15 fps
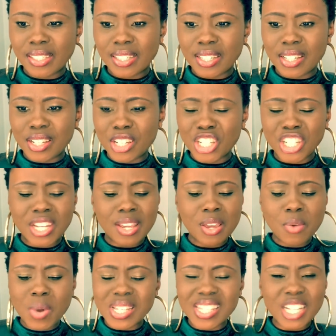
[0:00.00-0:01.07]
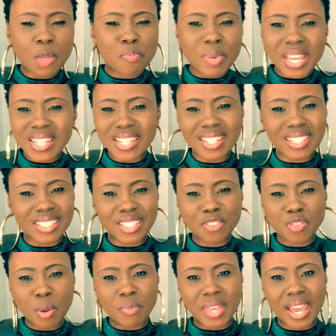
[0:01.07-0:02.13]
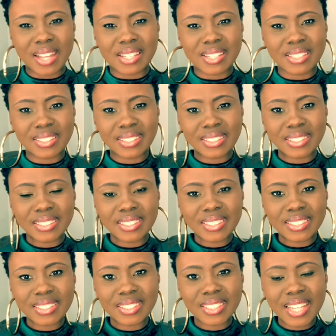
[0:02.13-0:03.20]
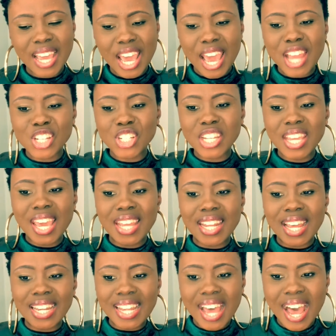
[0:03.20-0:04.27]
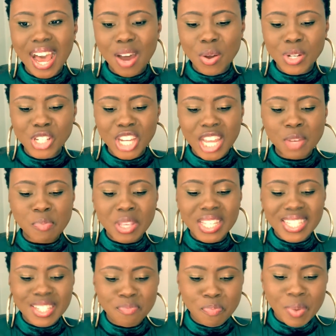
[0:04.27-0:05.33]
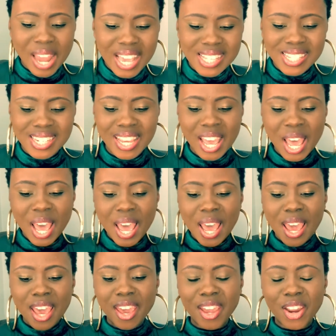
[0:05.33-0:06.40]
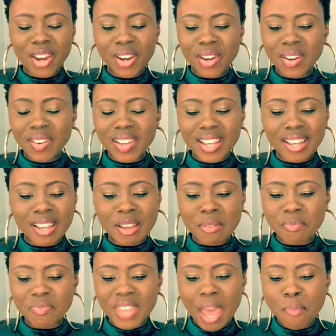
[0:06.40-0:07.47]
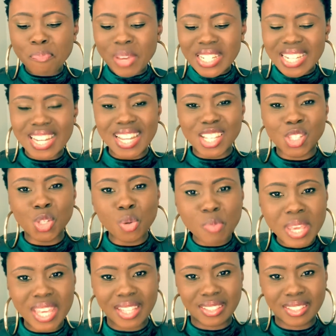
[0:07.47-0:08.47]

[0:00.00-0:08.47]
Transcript: she was still bitter from that, and she had misplaced her bitterness to me,